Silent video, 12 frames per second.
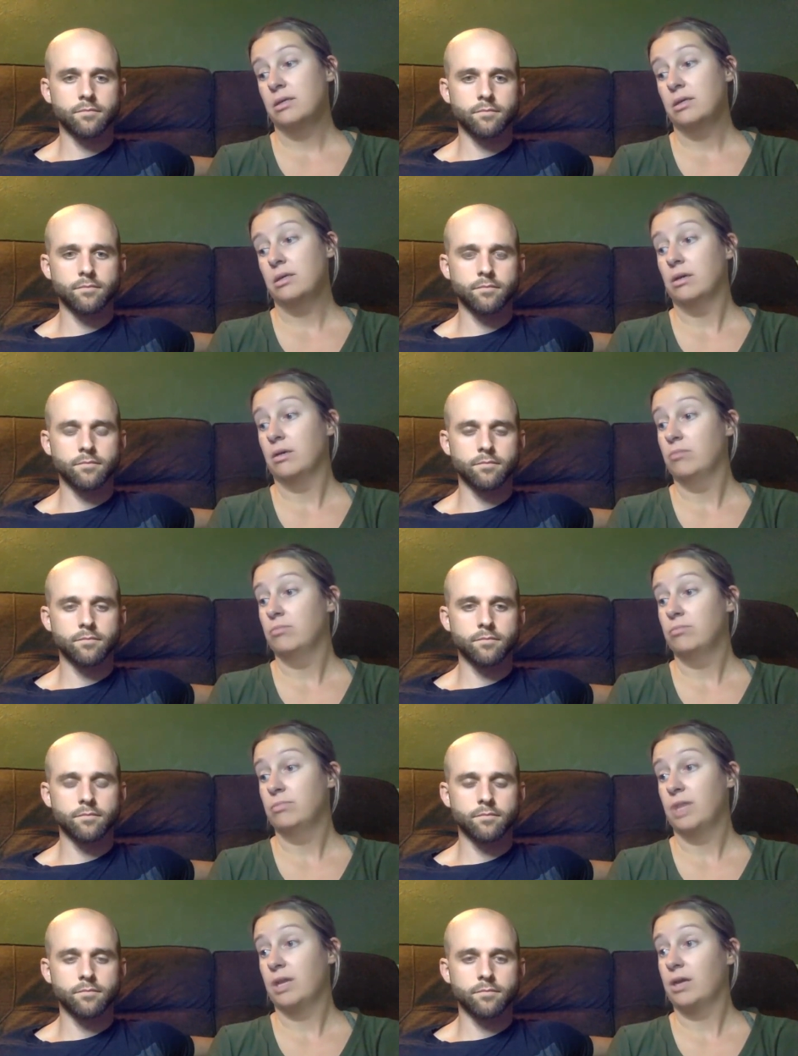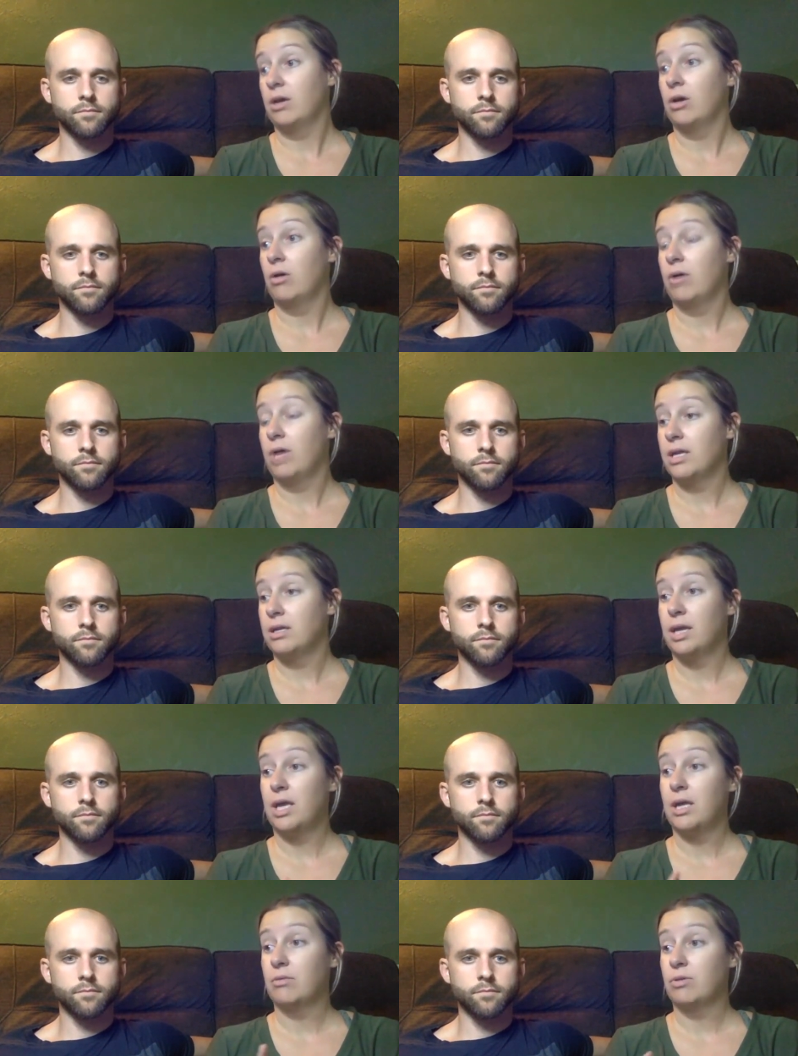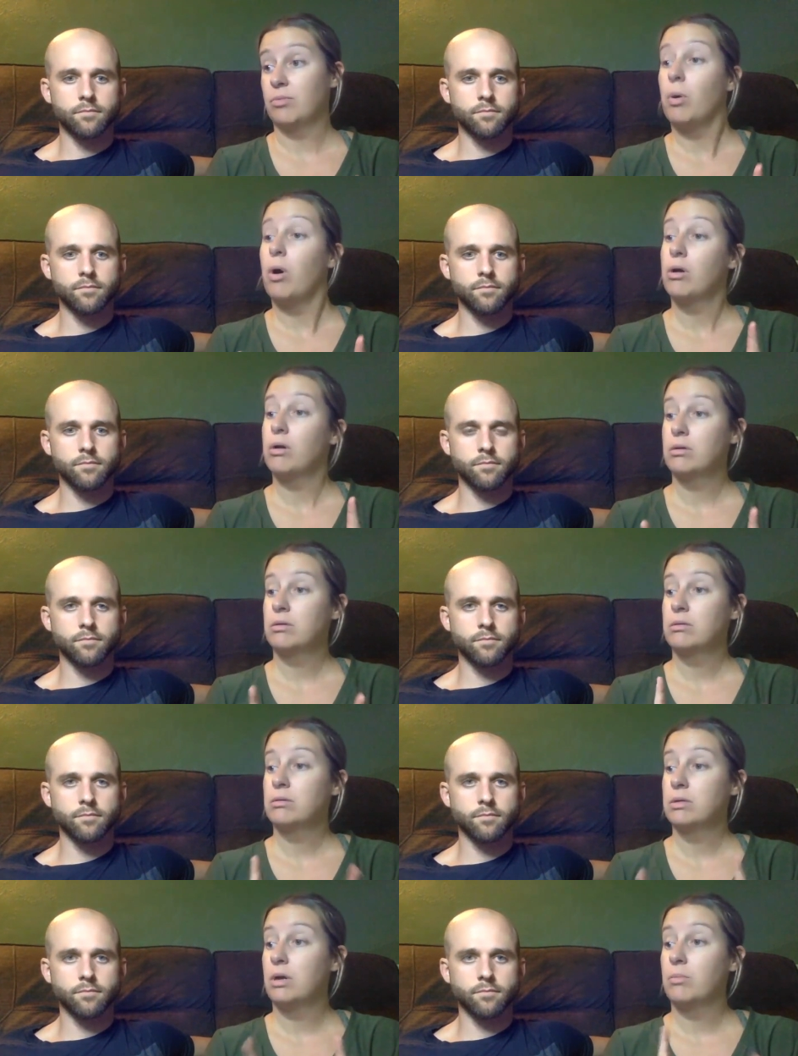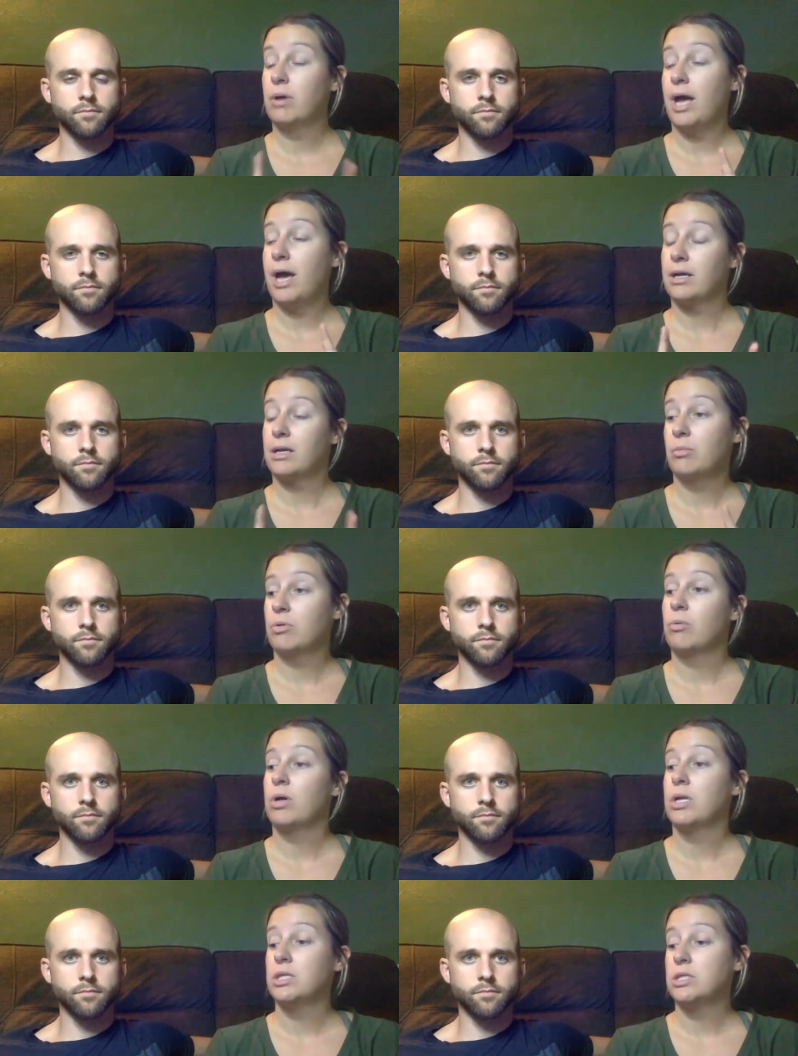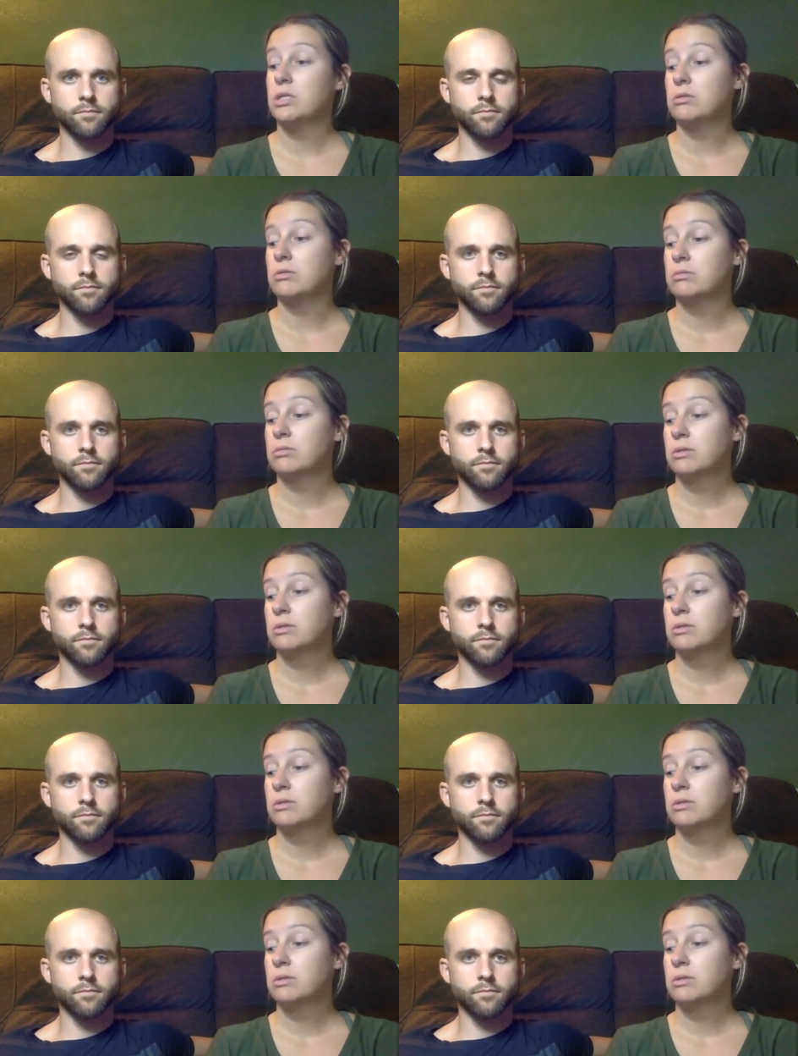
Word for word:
Speaker 1: you know that can go hand in hand with part hack number one and two